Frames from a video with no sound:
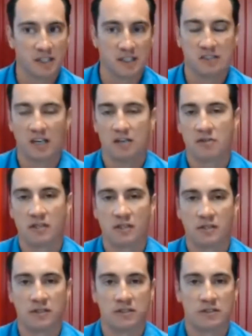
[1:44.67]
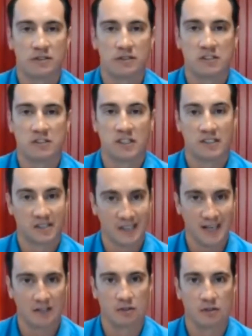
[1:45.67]
Alexandra alluded to, New Zealand is
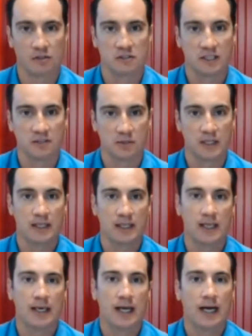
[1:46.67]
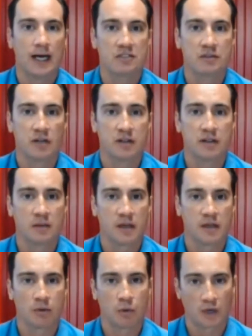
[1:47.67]
an outdoors country, so you've got to think
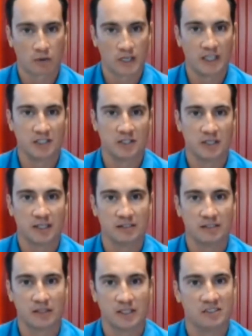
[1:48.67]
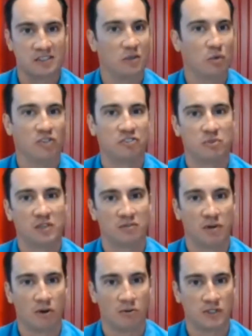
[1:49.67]
about the recreational activities that you want to be
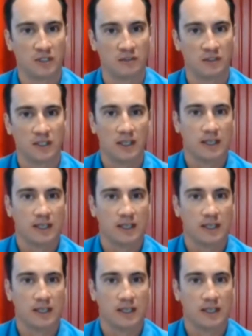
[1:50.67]
involved in.